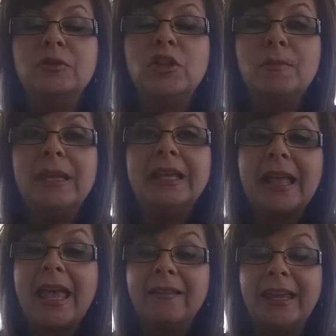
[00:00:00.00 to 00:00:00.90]
Jim
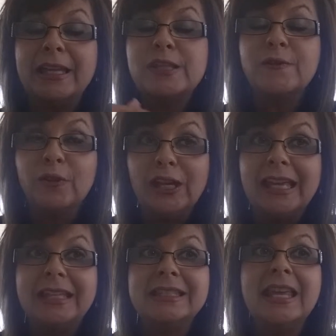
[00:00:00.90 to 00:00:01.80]
Elliot's
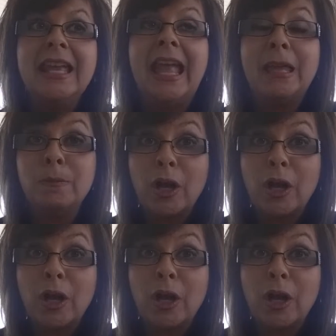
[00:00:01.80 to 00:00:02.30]
friend, Ed